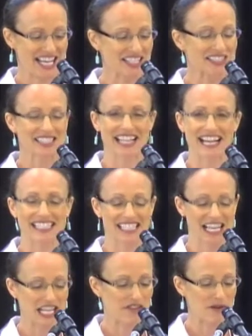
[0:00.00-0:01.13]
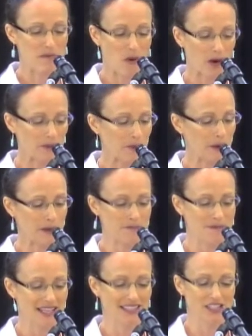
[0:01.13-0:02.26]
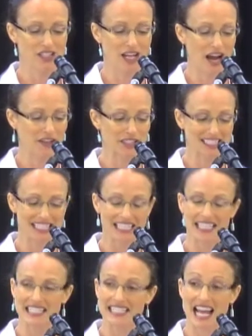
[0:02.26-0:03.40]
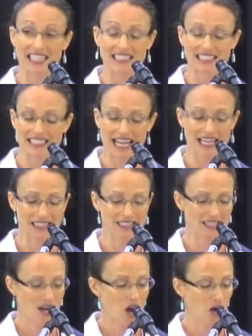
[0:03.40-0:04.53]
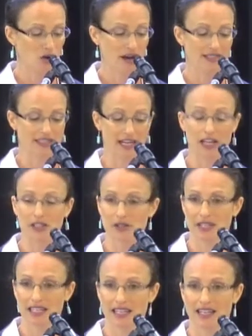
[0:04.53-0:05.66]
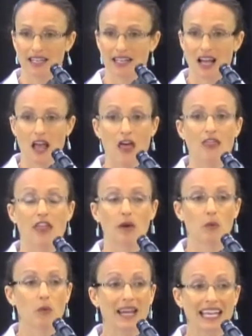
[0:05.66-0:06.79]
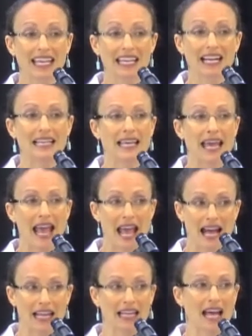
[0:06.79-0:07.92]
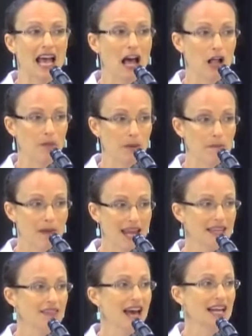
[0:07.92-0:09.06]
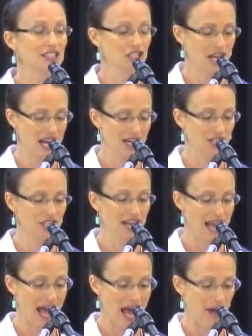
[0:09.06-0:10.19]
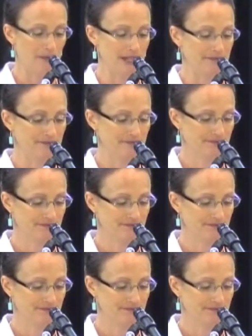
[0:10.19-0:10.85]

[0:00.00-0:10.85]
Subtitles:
It'll send an even more important message to other cities and states across the country that we can help make that change happen.